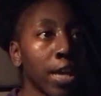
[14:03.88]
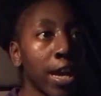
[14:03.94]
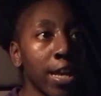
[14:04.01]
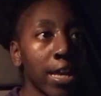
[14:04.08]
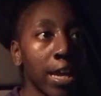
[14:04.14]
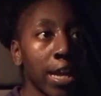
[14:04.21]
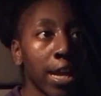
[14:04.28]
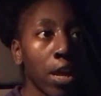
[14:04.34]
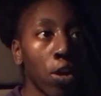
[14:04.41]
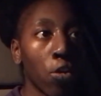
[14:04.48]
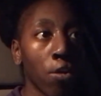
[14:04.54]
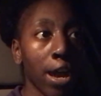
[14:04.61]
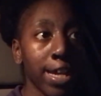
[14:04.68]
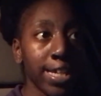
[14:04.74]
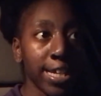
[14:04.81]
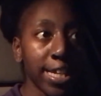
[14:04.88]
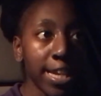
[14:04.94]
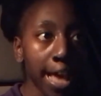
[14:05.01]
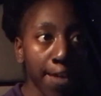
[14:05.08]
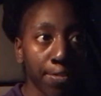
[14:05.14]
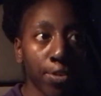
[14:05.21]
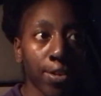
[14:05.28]
yada yada, or I didn't
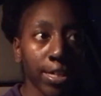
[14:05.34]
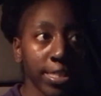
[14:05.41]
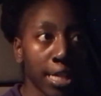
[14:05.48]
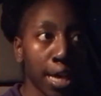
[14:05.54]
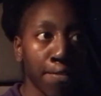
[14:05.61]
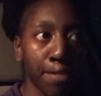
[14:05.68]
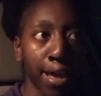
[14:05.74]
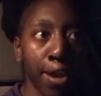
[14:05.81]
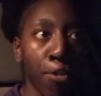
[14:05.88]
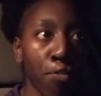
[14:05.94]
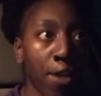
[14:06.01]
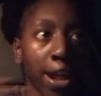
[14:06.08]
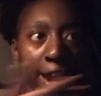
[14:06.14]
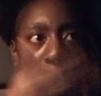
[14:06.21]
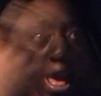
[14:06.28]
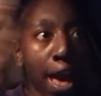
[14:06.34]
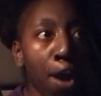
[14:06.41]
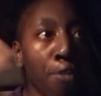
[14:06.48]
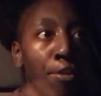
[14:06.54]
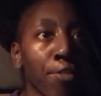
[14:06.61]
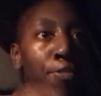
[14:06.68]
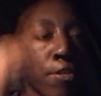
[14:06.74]
have a great time, I had to wait an
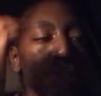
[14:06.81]
hour